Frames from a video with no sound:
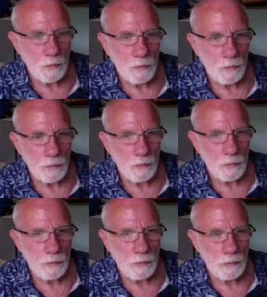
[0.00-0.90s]

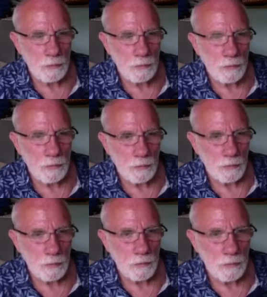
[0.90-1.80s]

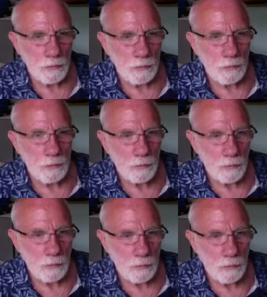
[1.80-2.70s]

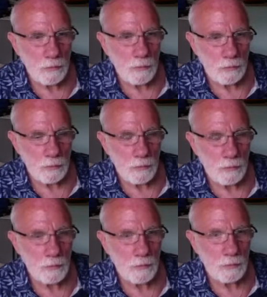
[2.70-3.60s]

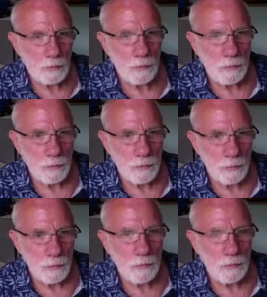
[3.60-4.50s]

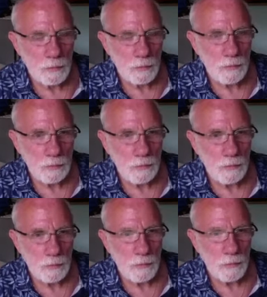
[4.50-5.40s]

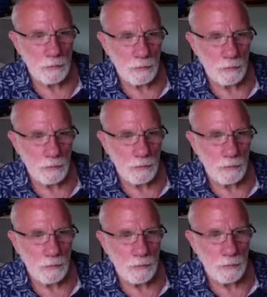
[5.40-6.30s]

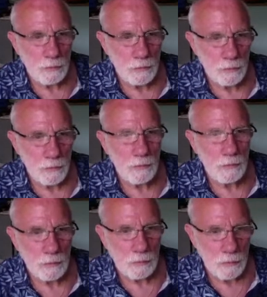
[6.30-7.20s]

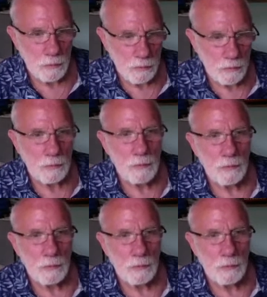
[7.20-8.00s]
The person shown says nothing.